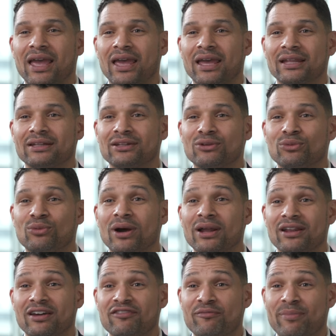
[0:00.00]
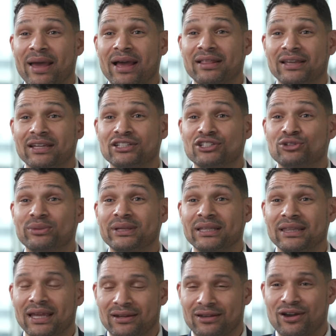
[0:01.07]
and what of ballet do we
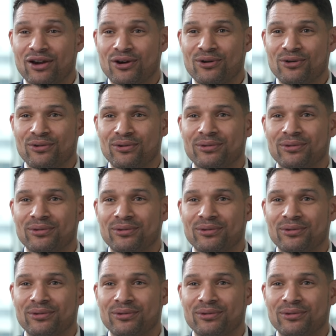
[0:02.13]
let go?